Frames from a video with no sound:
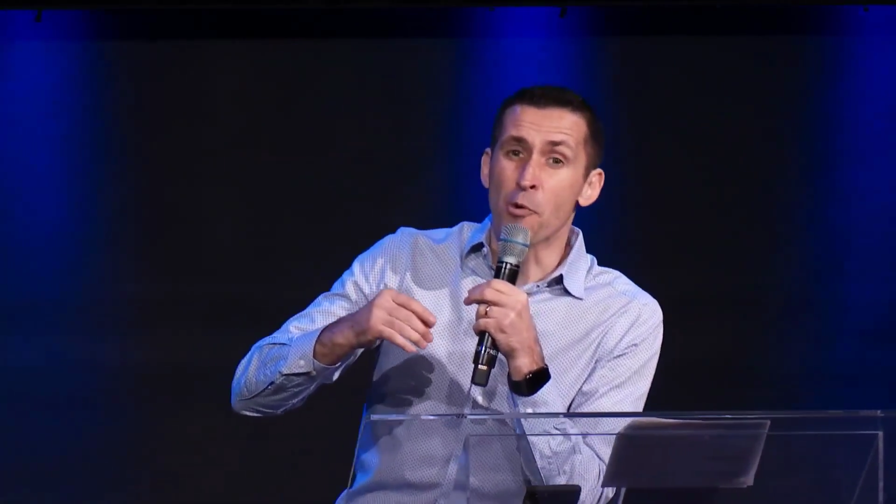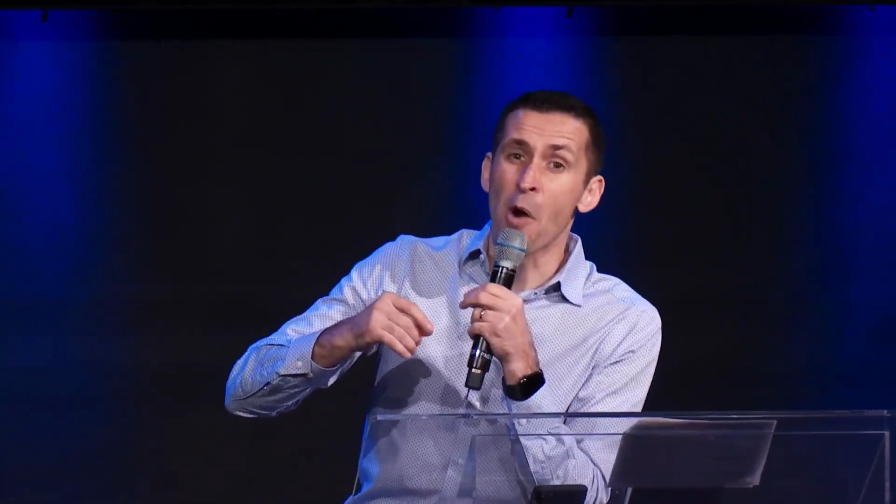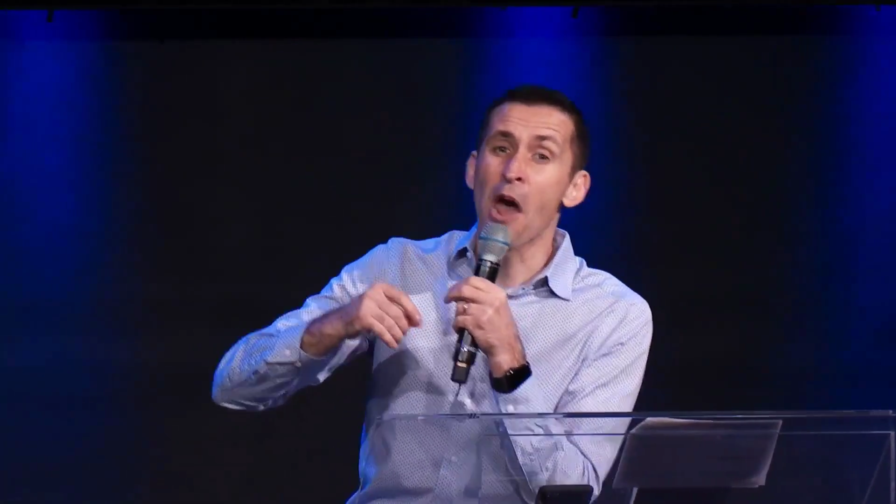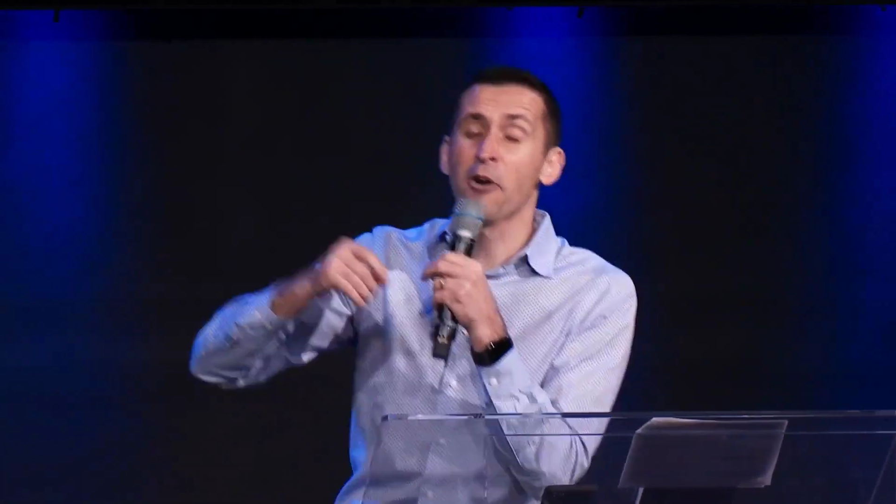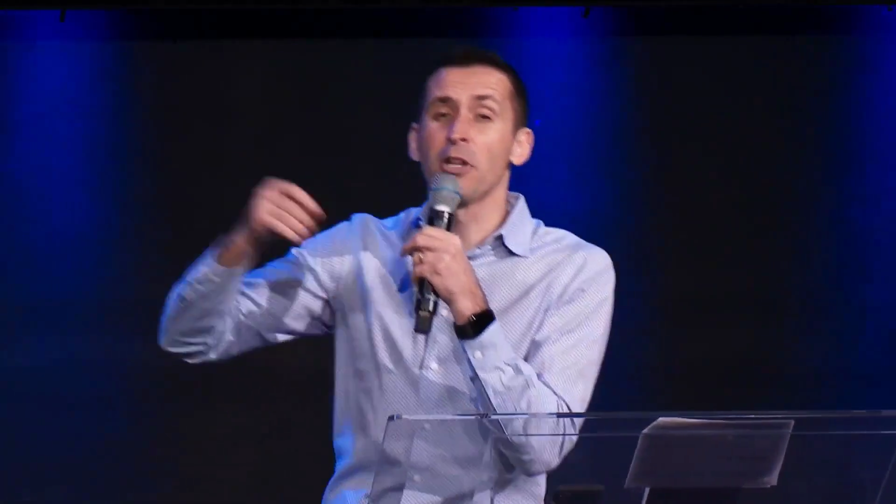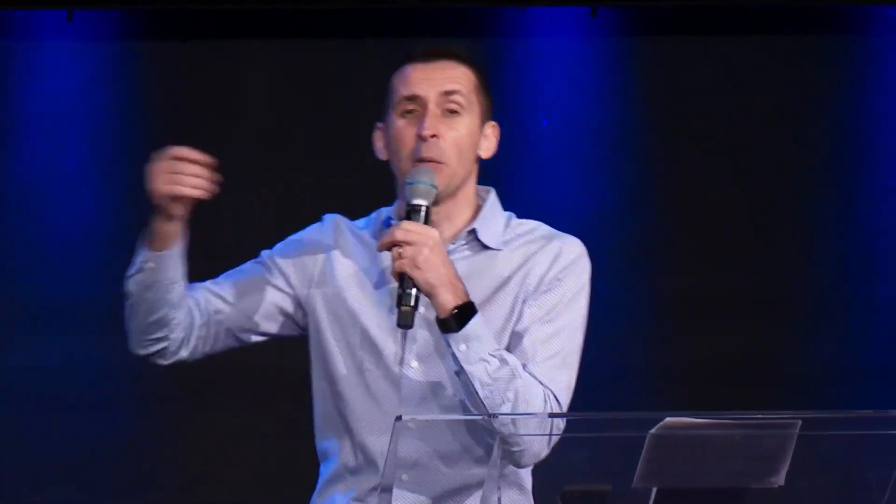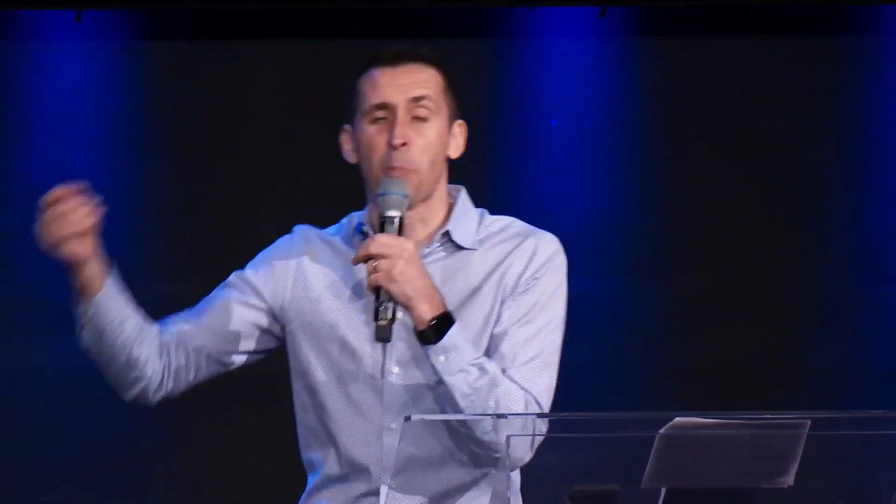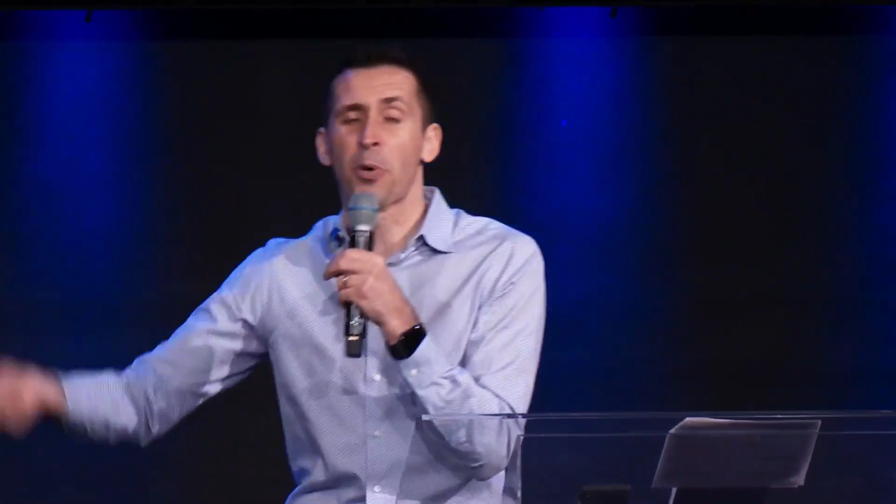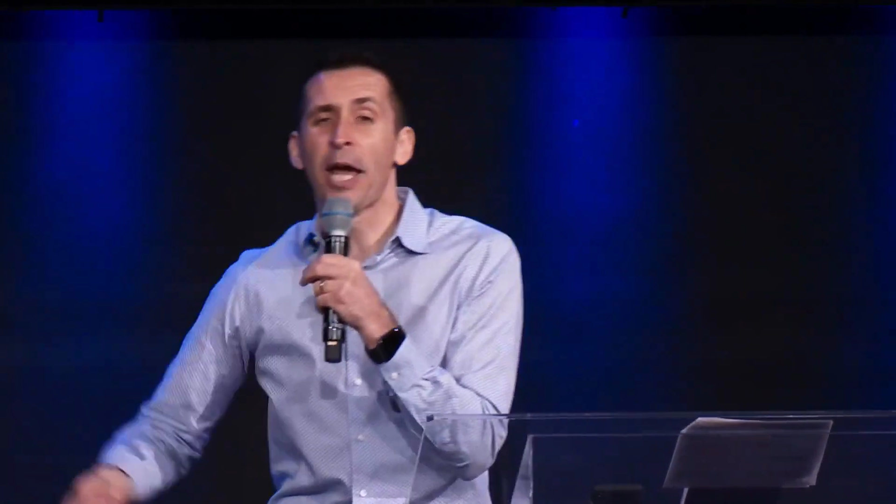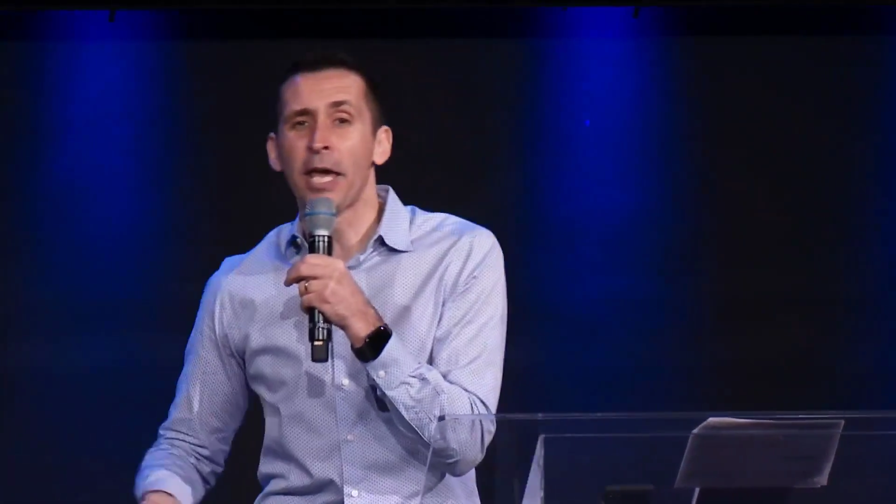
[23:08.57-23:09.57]
rarely
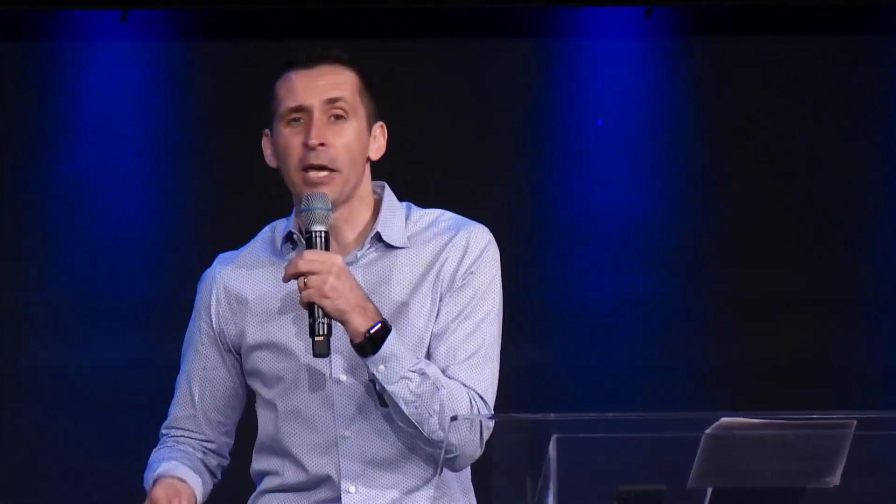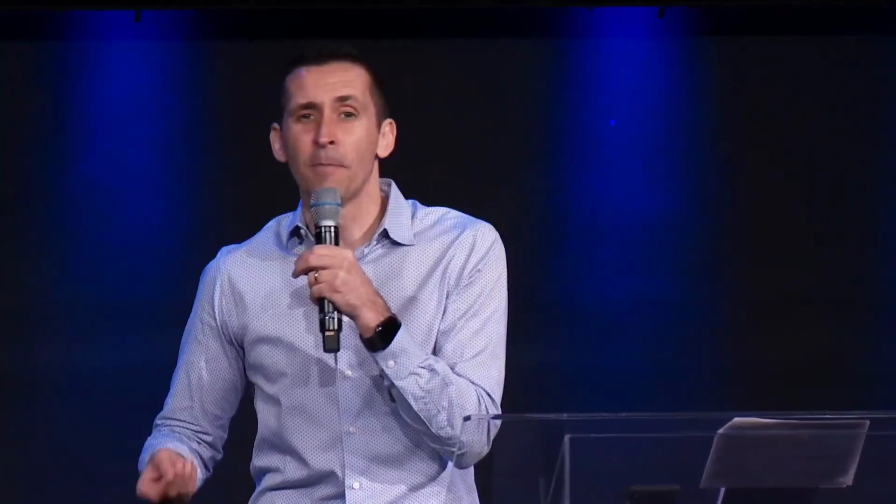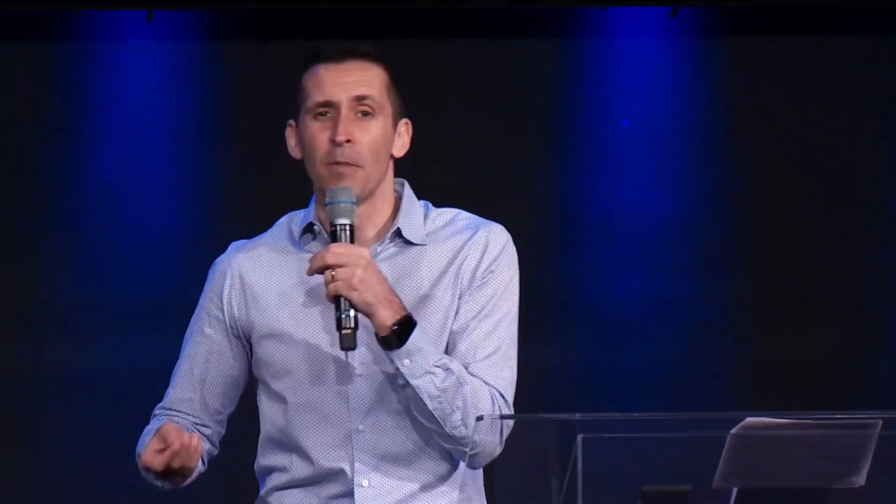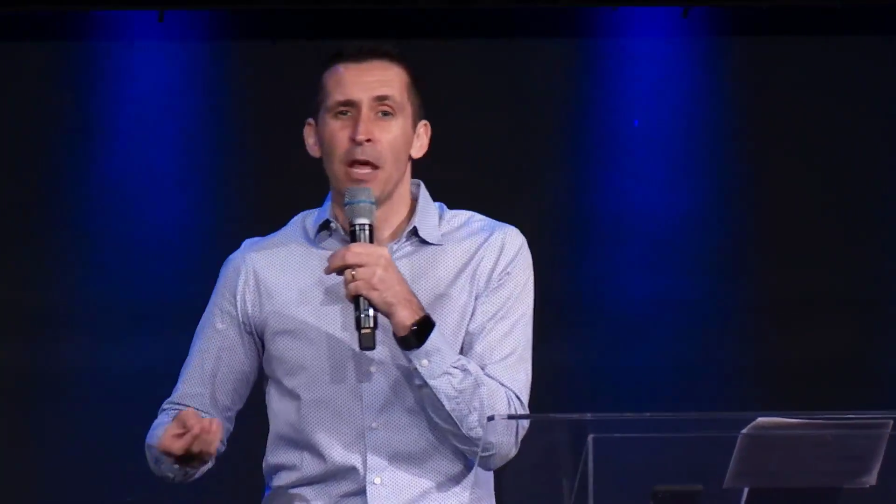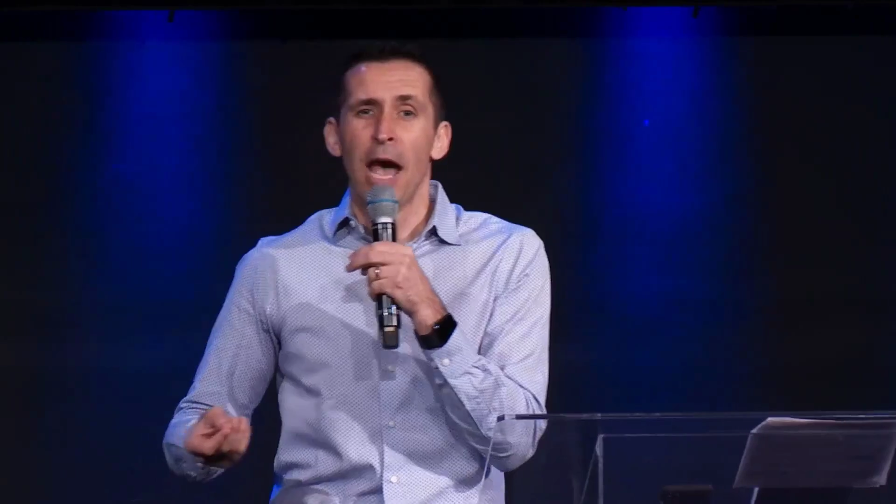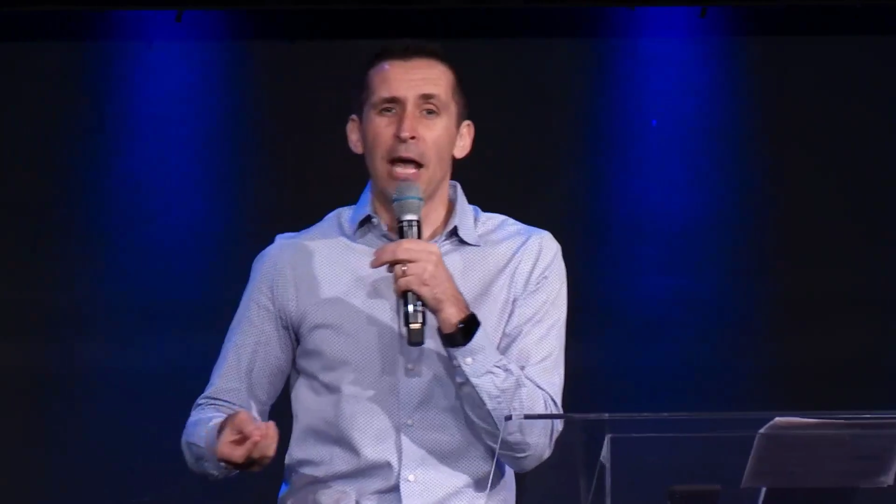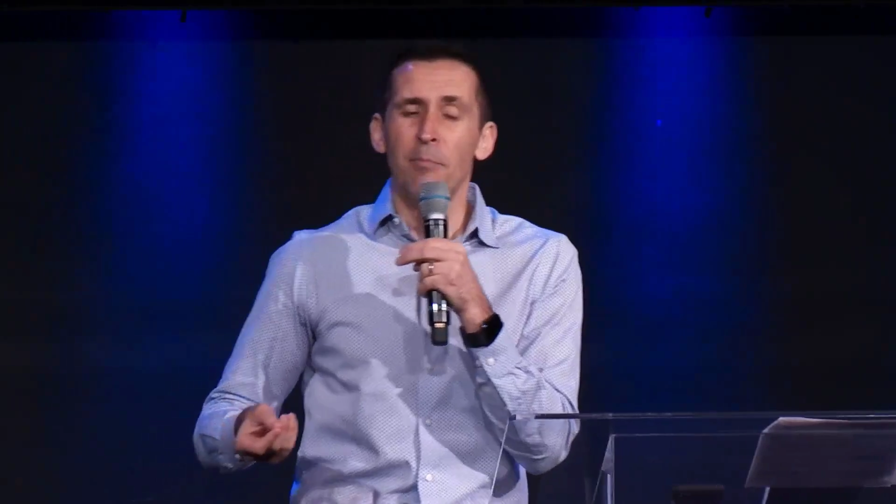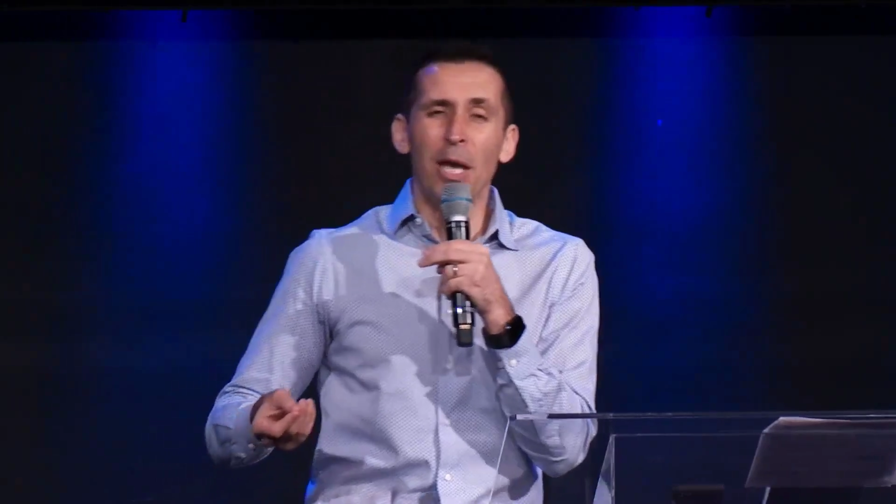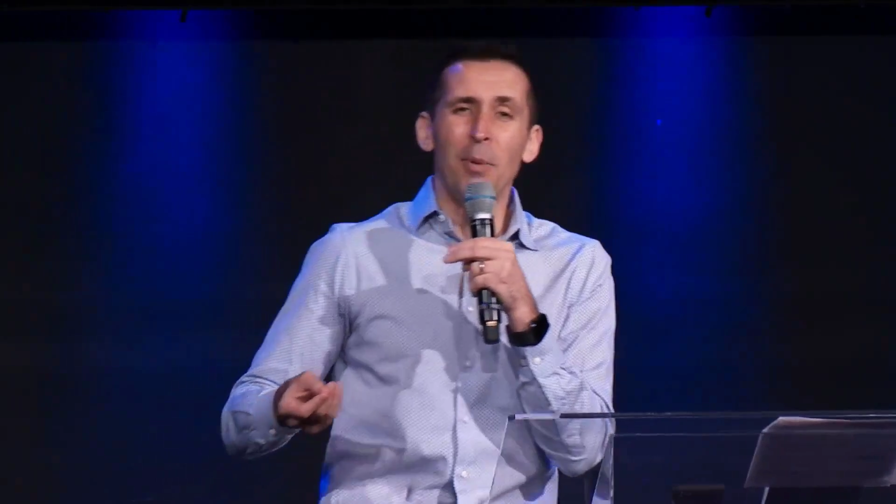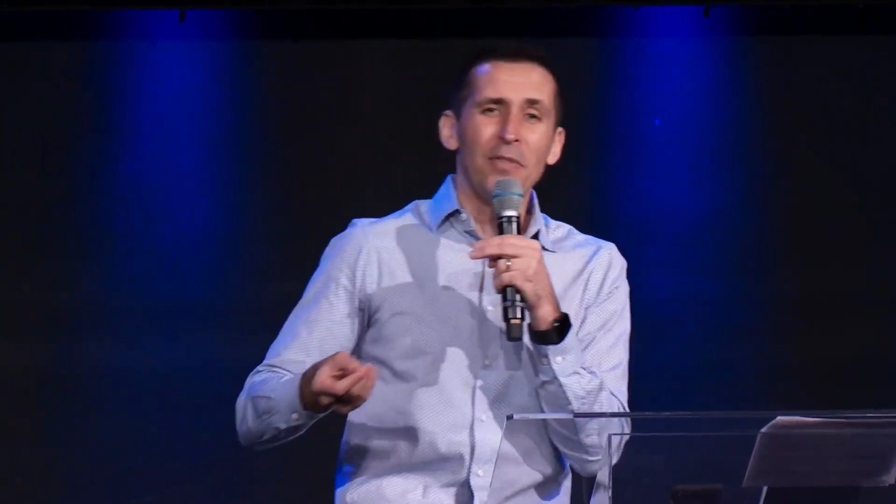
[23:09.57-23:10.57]
praying,
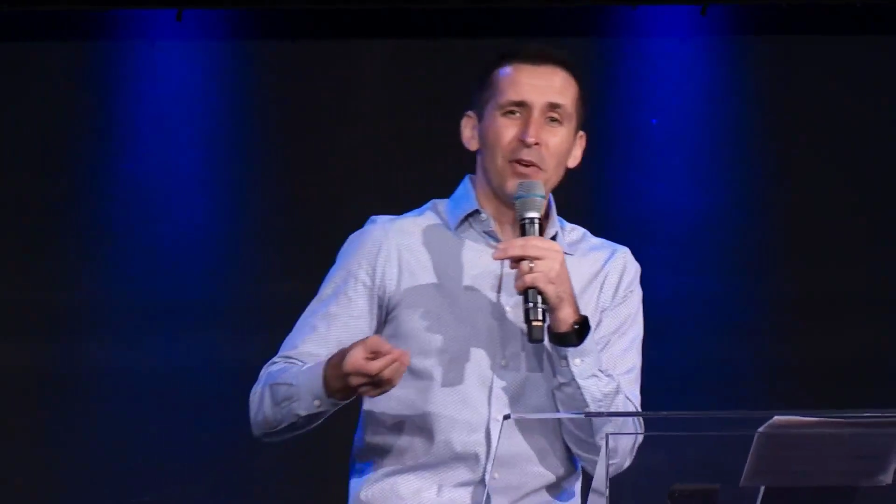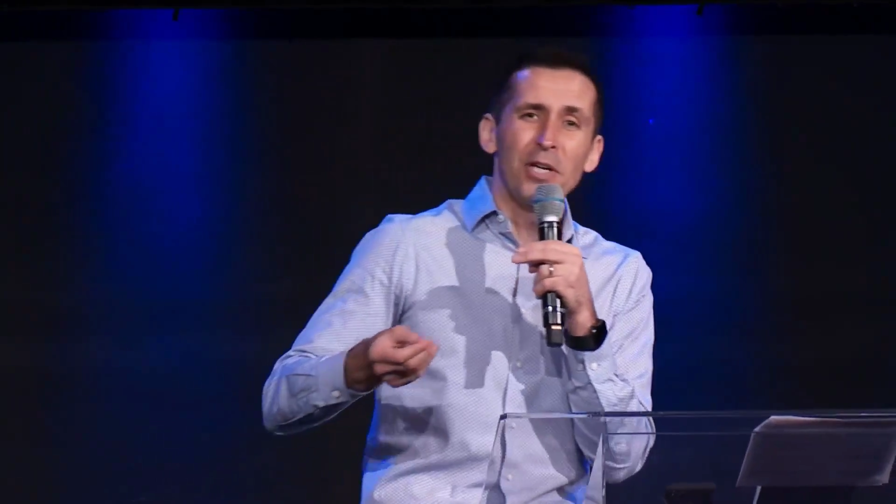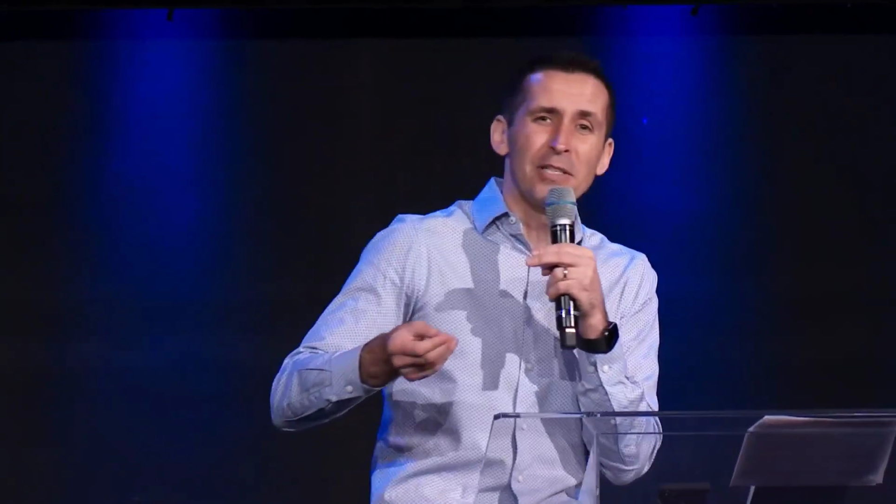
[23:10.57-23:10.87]
and maybe